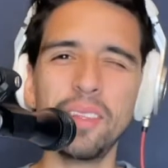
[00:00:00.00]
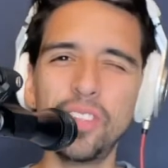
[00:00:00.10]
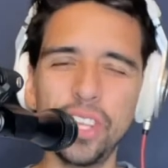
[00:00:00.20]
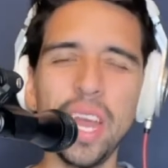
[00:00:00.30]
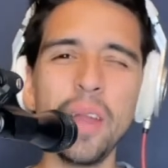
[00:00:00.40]

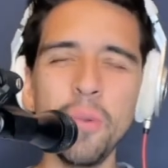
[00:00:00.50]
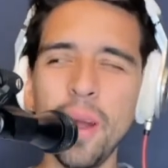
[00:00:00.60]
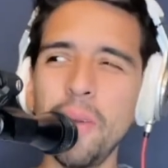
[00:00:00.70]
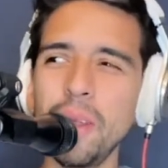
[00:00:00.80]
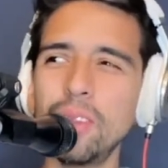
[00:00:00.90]

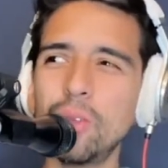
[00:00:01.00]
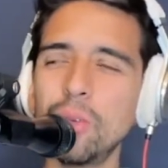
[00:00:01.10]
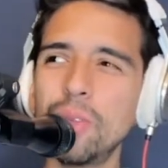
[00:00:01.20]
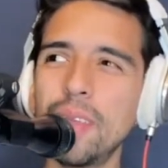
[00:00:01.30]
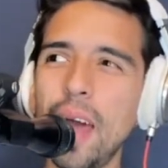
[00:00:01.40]
January
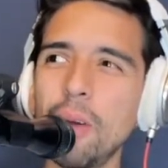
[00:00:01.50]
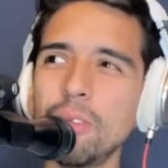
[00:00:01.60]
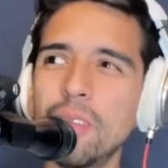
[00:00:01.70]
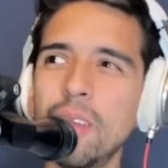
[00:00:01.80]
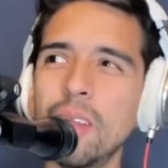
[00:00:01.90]

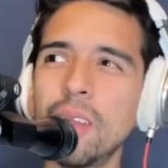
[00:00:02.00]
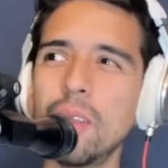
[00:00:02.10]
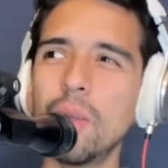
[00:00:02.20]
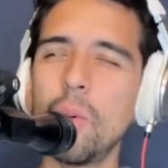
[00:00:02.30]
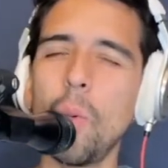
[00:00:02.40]
2002,
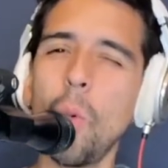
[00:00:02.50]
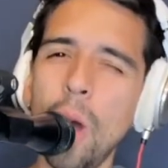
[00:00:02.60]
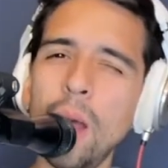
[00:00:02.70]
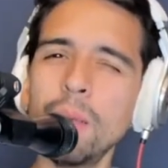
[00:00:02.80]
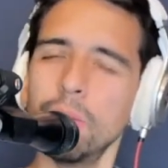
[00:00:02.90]

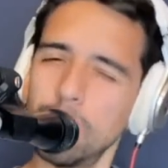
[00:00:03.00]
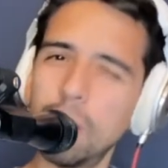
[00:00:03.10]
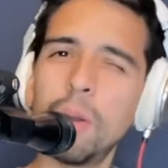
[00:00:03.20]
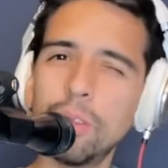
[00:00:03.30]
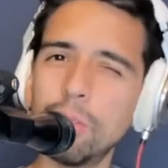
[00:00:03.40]

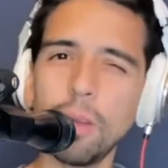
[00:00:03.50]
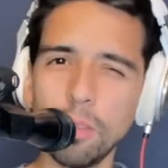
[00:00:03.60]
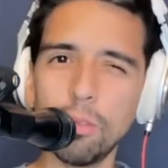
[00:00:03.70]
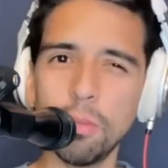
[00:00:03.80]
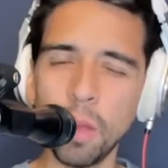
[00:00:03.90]

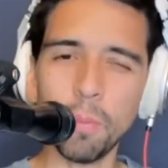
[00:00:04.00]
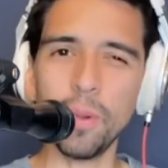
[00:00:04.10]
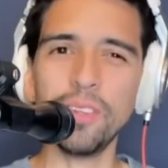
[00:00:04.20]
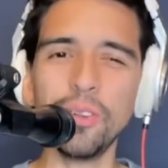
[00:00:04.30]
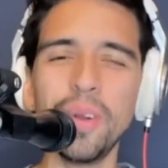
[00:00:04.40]
I'm not
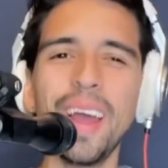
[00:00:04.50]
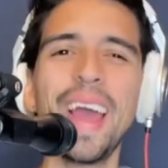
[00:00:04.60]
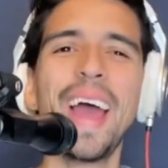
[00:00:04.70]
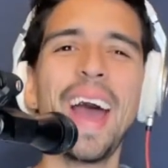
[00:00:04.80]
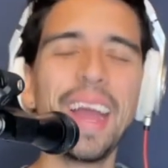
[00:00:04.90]
pretty sure.
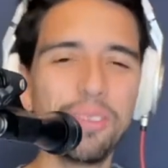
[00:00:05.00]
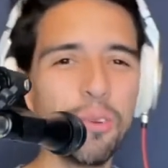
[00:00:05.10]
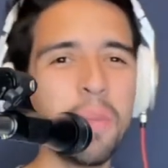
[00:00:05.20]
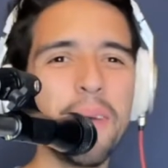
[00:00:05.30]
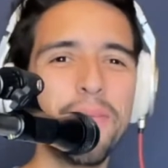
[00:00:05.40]
I
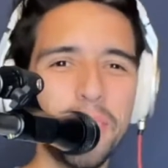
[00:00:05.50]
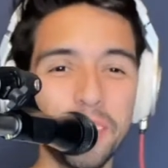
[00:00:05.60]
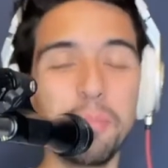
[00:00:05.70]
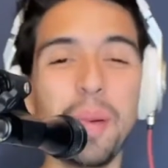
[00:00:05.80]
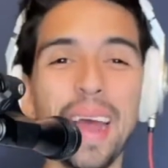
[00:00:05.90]
threw my
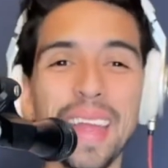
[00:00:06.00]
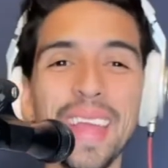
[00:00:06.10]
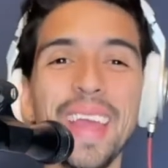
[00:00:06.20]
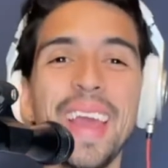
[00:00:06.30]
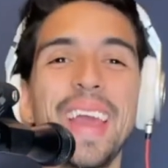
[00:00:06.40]
first
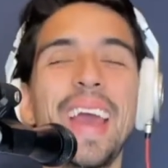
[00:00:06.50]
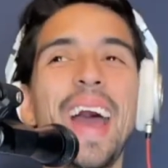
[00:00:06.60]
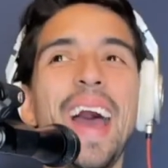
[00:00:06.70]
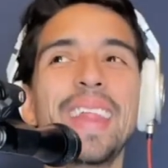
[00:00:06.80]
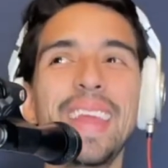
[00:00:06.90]
party
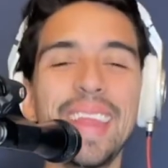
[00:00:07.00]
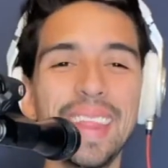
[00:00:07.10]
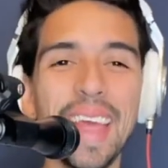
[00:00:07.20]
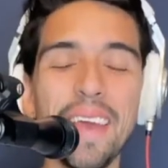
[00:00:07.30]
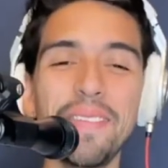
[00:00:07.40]
at
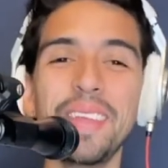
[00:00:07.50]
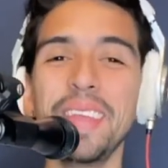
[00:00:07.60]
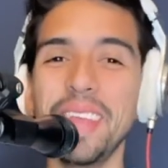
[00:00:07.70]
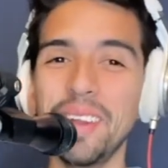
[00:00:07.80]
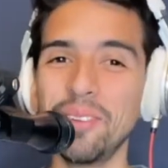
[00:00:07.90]
11
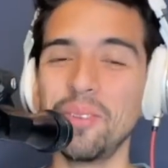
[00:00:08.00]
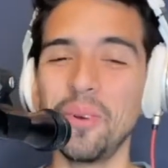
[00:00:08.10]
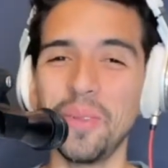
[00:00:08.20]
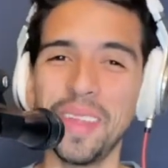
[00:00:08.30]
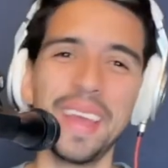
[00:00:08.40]
years
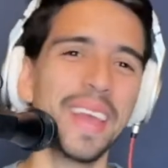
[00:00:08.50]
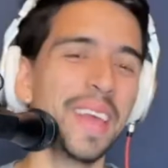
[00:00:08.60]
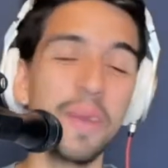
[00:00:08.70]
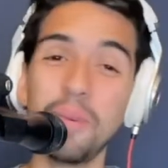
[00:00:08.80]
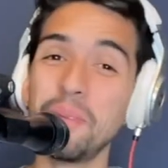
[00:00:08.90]
old.
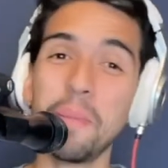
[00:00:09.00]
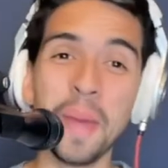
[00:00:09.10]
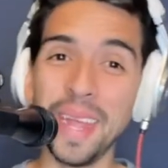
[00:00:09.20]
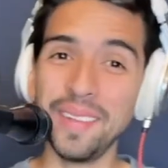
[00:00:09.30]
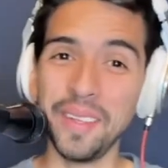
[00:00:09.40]
It was
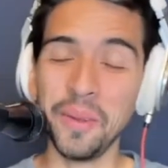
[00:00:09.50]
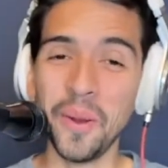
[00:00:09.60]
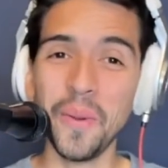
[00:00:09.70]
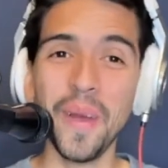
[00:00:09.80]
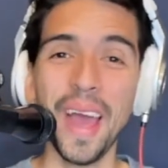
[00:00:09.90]
amazing. You
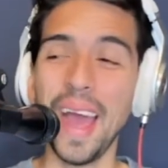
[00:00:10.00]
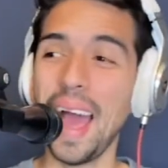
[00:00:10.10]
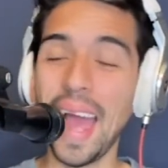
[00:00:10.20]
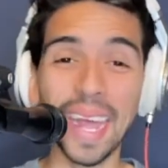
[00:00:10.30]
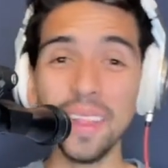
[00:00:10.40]
know,
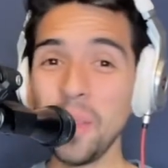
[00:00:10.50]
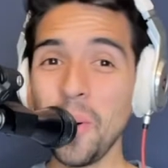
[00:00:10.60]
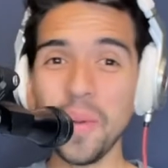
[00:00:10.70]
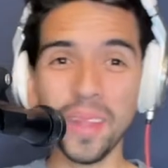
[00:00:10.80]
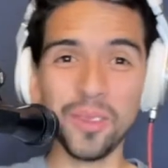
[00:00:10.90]
I got
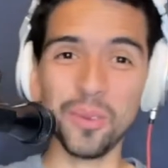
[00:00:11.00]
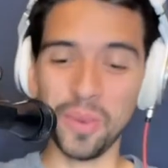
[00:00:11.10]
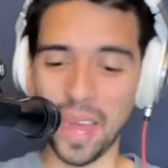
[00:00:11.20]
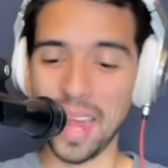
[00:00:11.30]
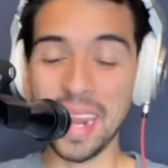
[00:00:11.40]
known into
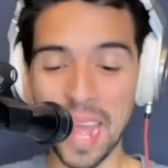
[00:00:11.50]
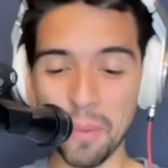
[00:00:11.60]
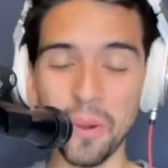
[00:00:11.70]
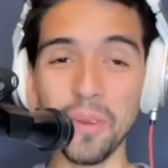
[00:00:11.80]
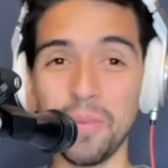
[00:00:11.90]
the
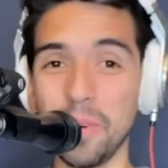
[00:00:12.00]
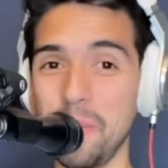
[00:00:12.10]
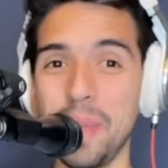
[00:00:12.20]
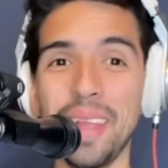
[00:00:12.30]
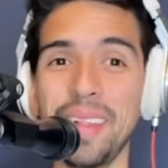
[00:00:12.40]
neighborhood for
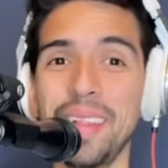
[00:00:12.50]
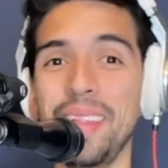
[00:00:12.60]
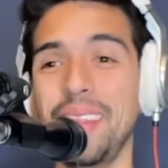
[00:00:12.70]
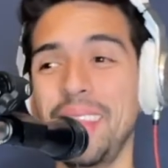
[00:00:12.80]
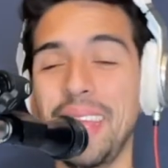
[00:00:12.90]
being
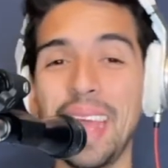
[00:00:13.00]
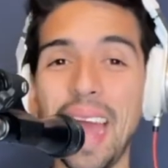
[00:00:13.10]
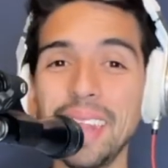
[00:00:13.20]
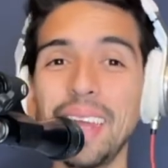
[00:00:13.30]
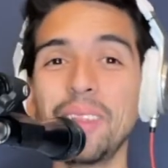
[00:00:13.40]
the
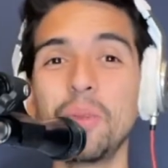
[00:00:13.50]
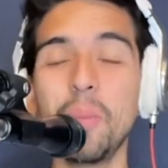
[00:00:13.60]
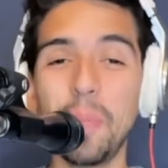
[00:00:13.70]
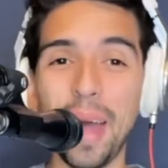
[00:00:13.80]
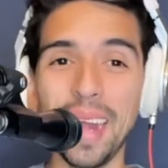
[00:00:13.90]
guy that do
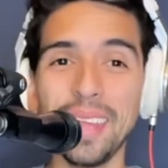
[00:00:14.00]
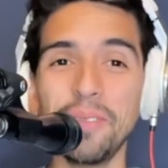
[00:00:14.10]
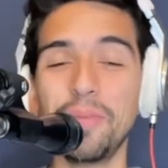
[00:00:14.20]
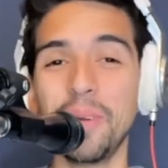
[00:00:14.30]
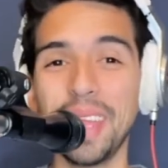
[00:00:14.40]
parties
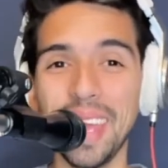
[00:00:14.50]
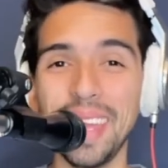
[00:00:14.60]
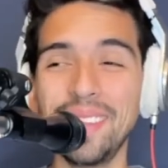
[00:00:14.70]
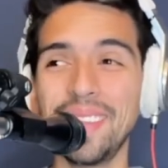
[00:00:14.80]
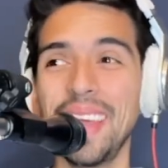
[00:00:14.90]
for kids